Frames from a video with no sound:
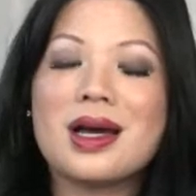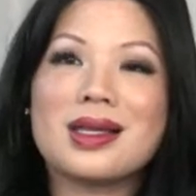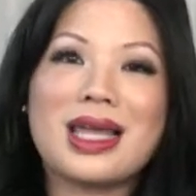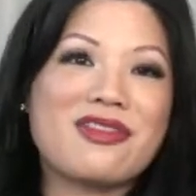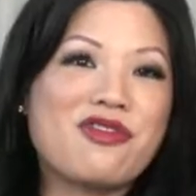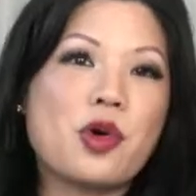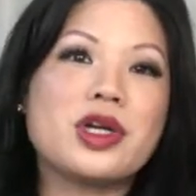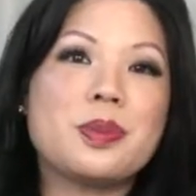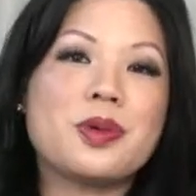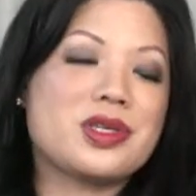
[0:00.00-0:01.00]
Like
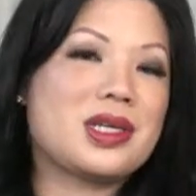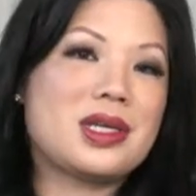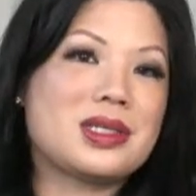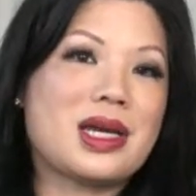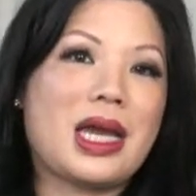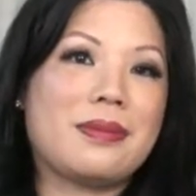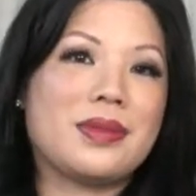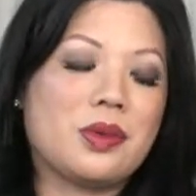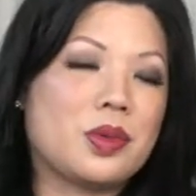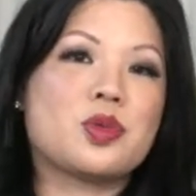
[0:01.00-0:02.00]
40% of the time,
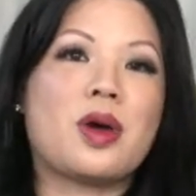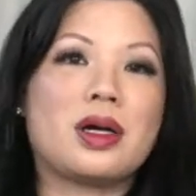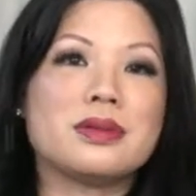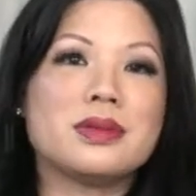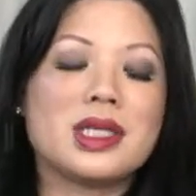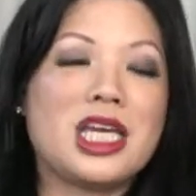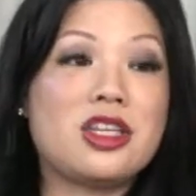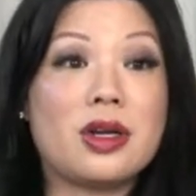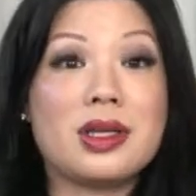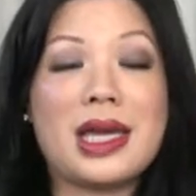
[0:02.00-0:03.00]
it was wrong.
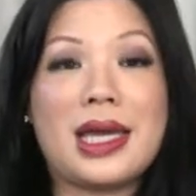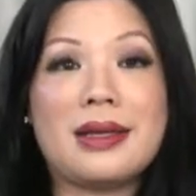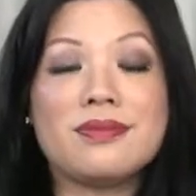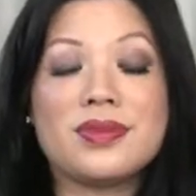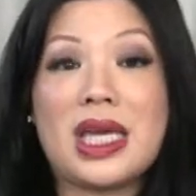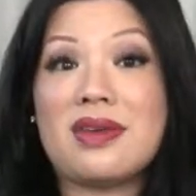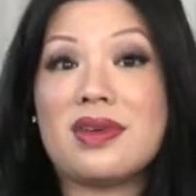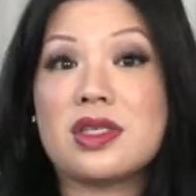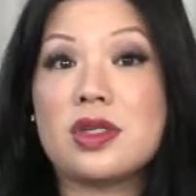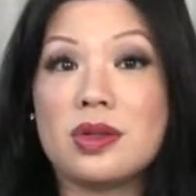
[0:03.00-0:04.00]
Either they gave
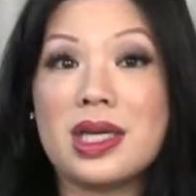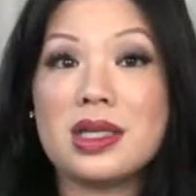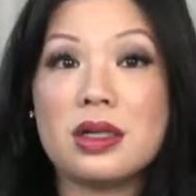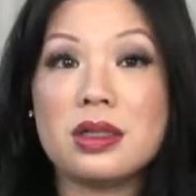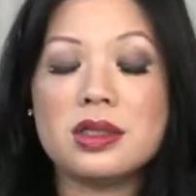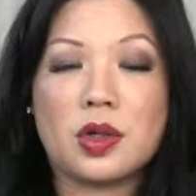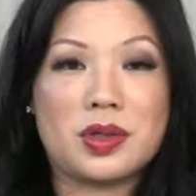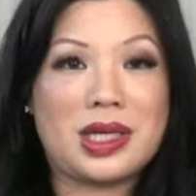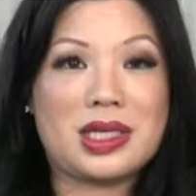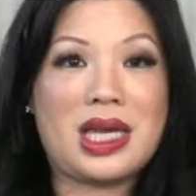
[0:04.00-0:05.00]
us too little or
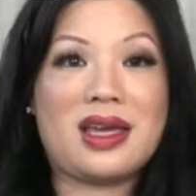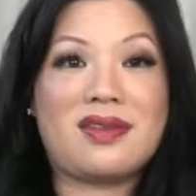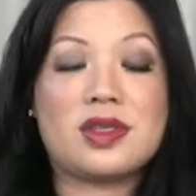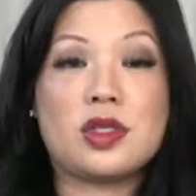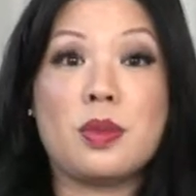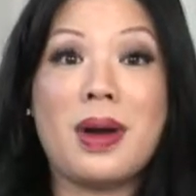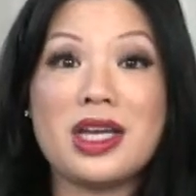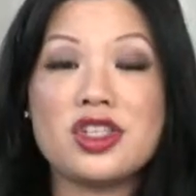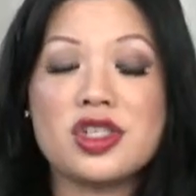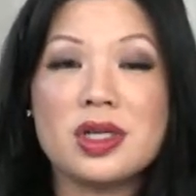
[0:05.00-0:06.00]
they gave us too
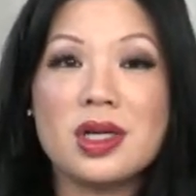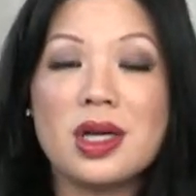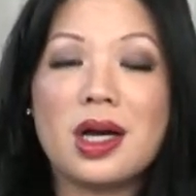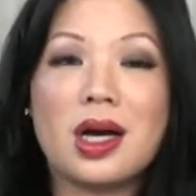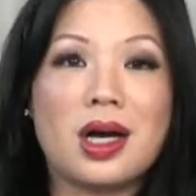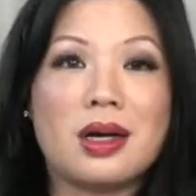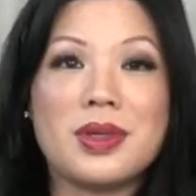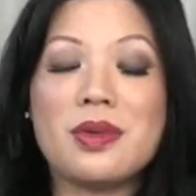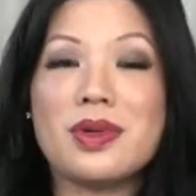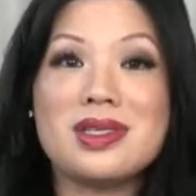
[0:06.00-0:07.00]
much.
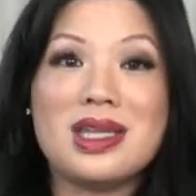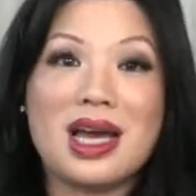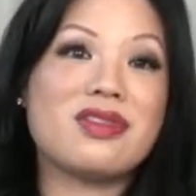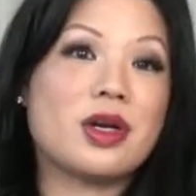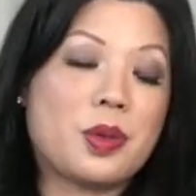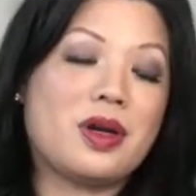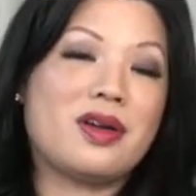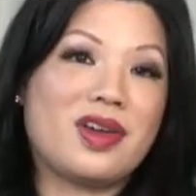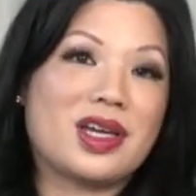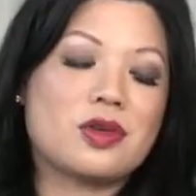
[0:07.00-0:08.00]
It was never
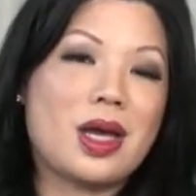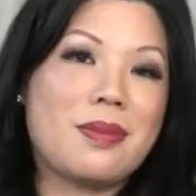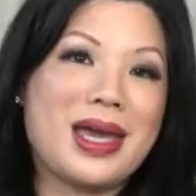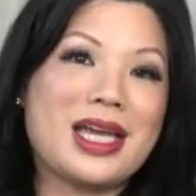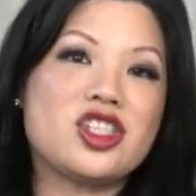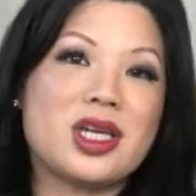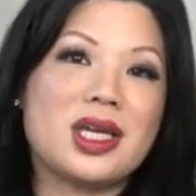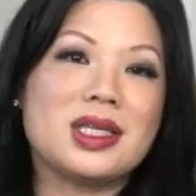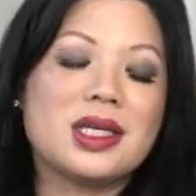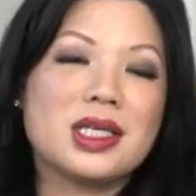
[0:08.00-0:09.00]
perfect. So I
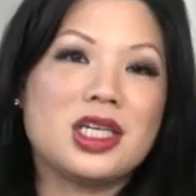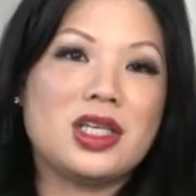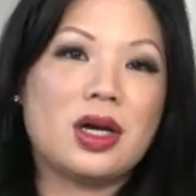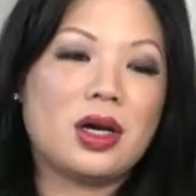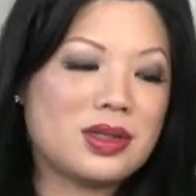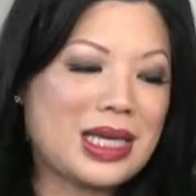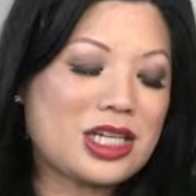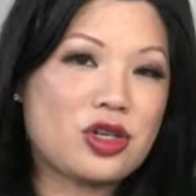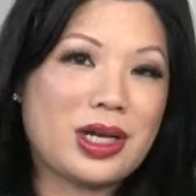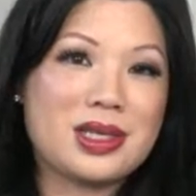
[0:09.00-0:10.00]
imagine, that
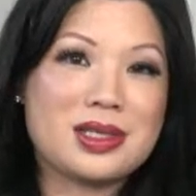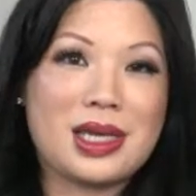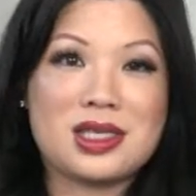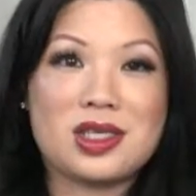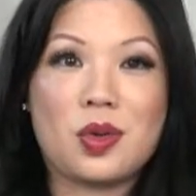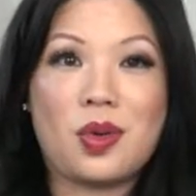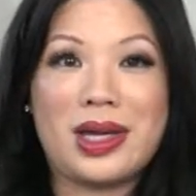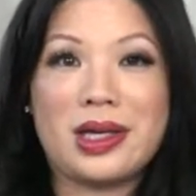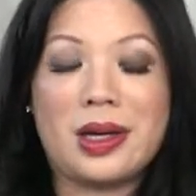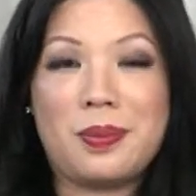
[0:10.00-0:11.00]
translates to
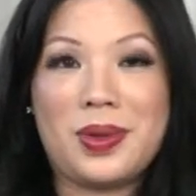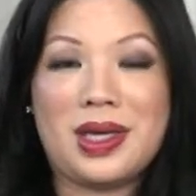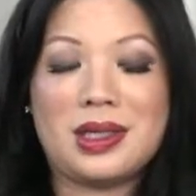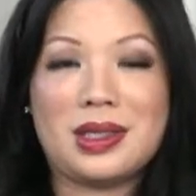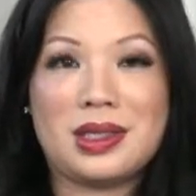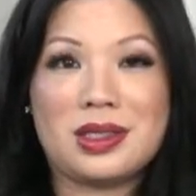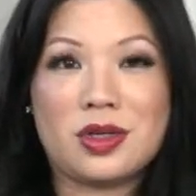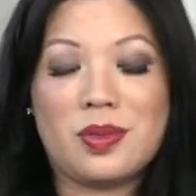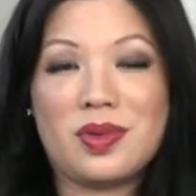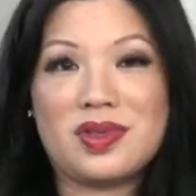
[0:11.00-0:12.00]
quite a bit in
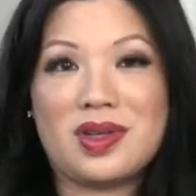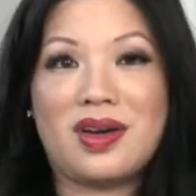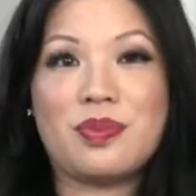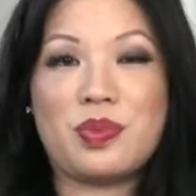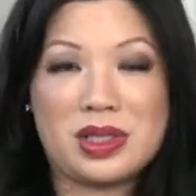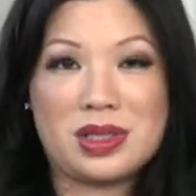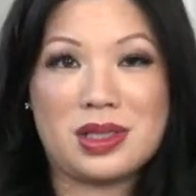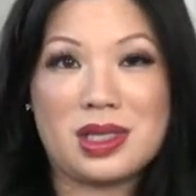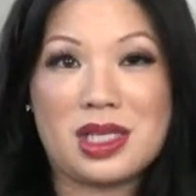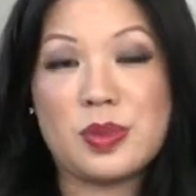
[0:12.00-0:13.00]
terms of
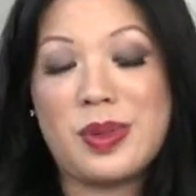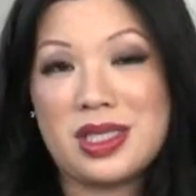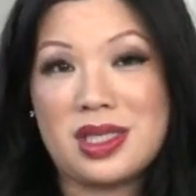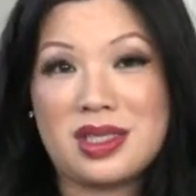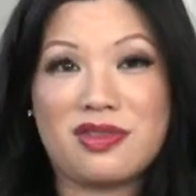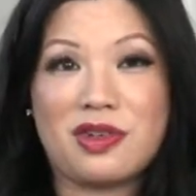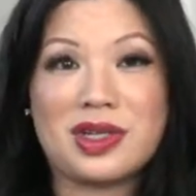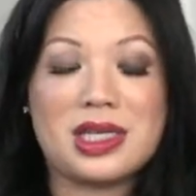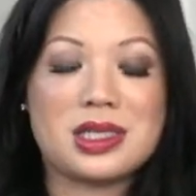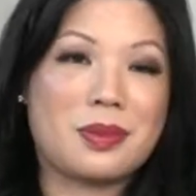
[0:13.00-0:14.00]
business expenses for
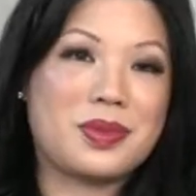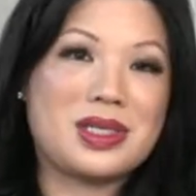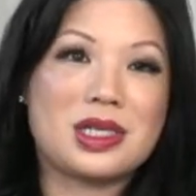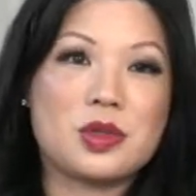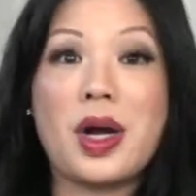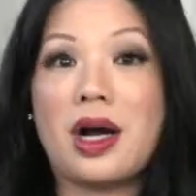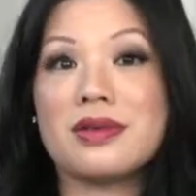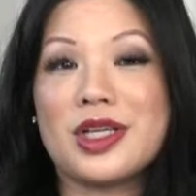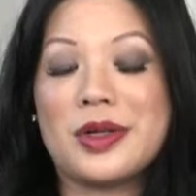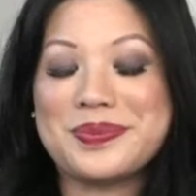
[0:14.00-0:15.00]
these companies as well.
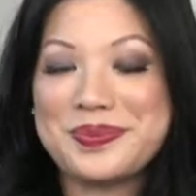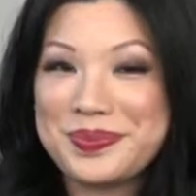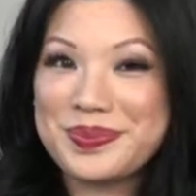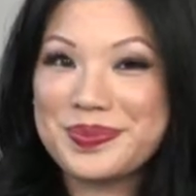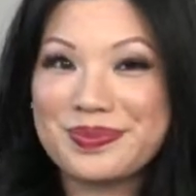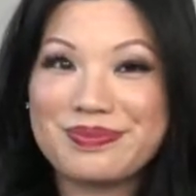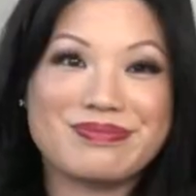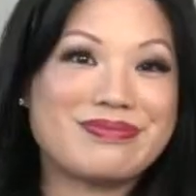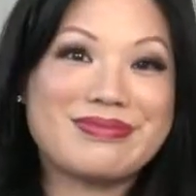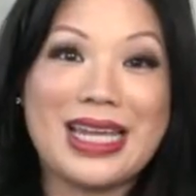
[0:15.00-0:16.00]
So,
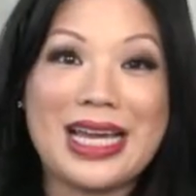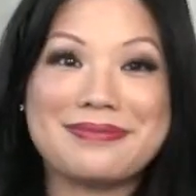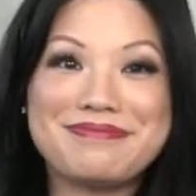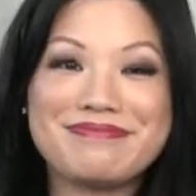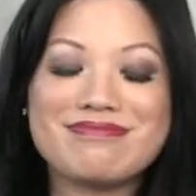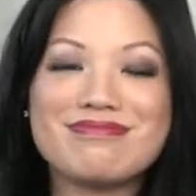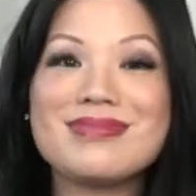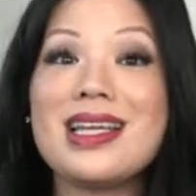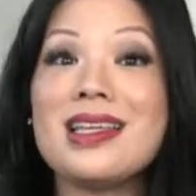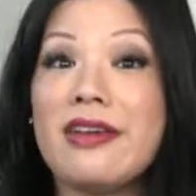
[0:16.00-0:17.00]
yeah,
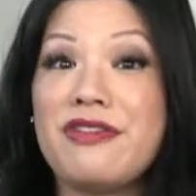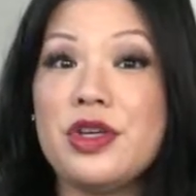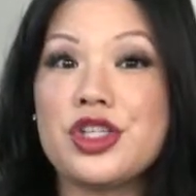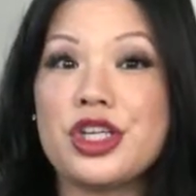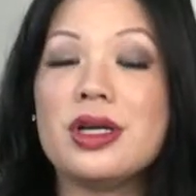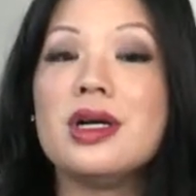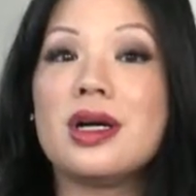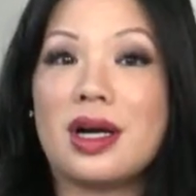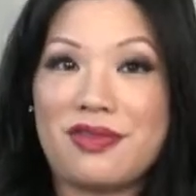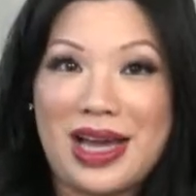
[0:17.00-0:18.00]
the future
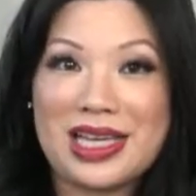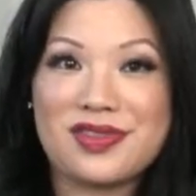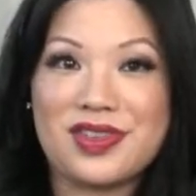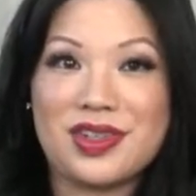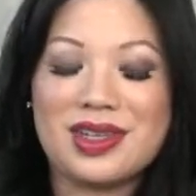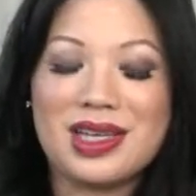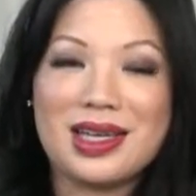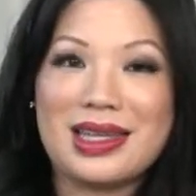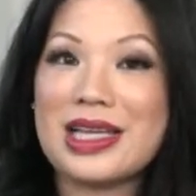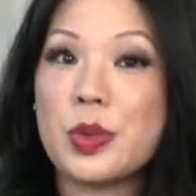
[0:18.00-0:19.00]
of fast food.
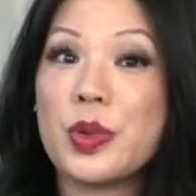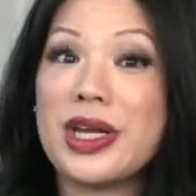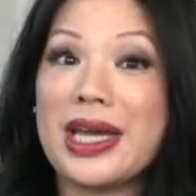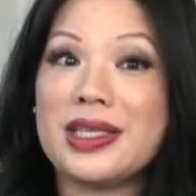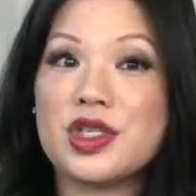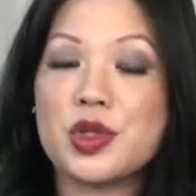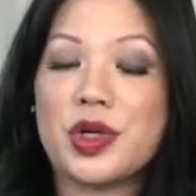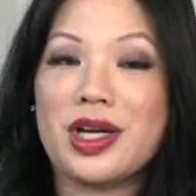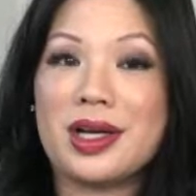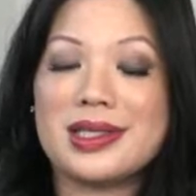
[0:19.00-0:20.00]
That's what we're going to end the
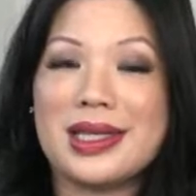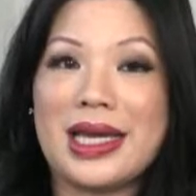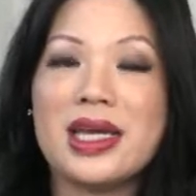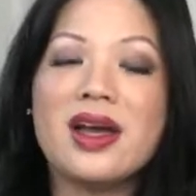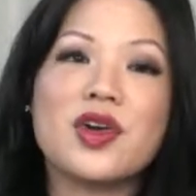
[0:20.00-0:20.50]
story on today.